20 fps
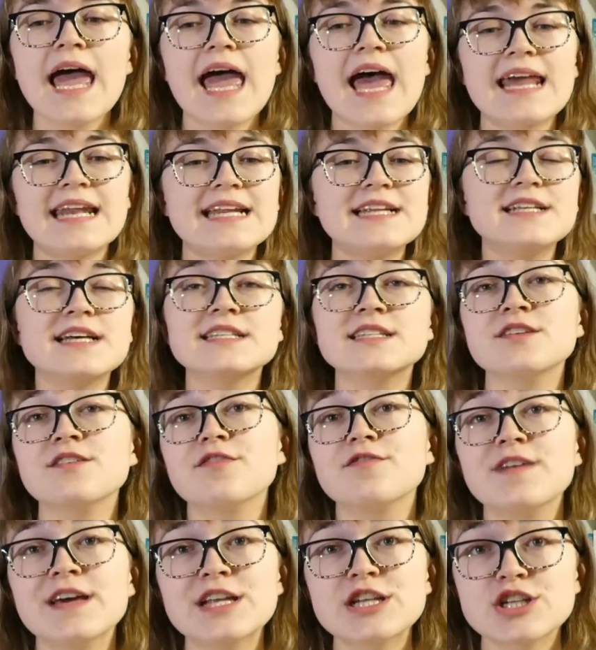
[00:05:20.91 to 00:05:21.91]
And it doesn't
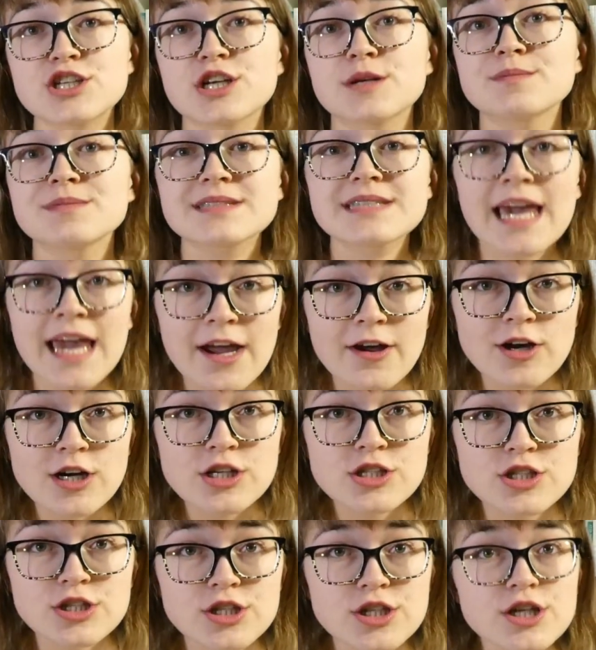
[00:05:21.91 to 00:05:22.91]
fit Jim's
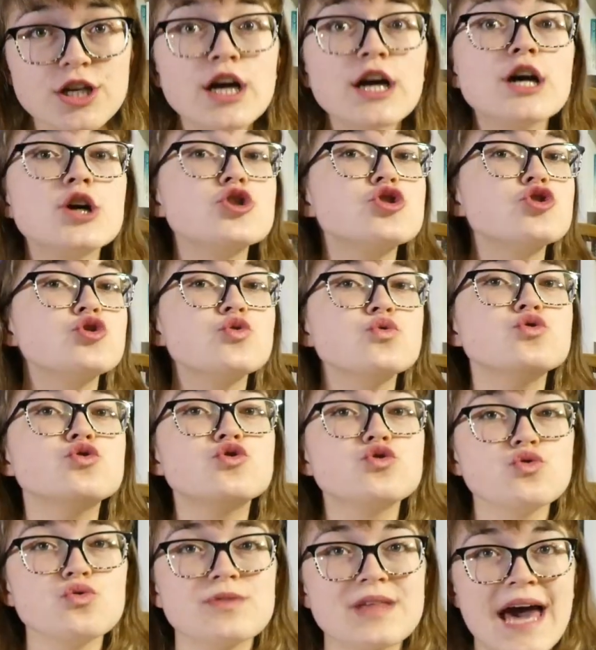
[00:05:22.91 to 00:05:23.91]
character to
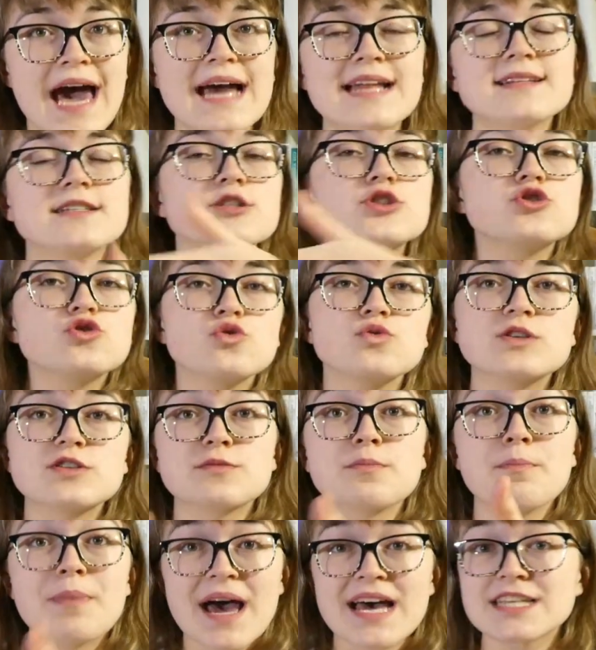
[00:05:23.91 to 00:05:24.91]
do that to
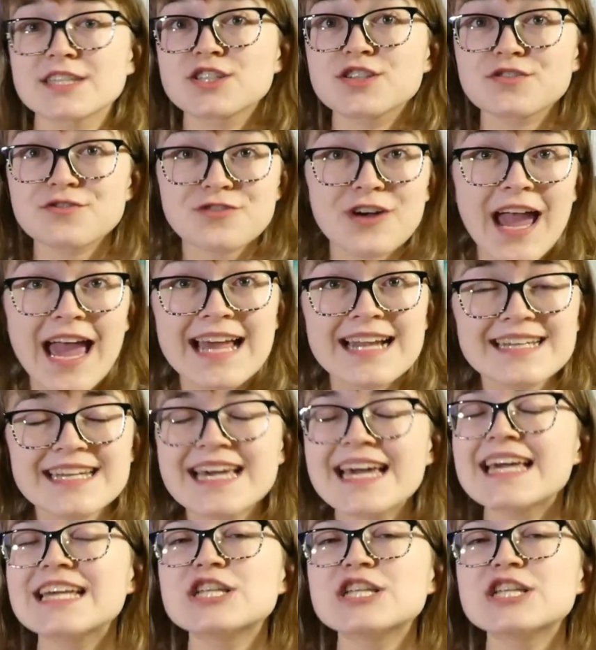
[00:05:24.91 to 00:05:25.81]
his best friend.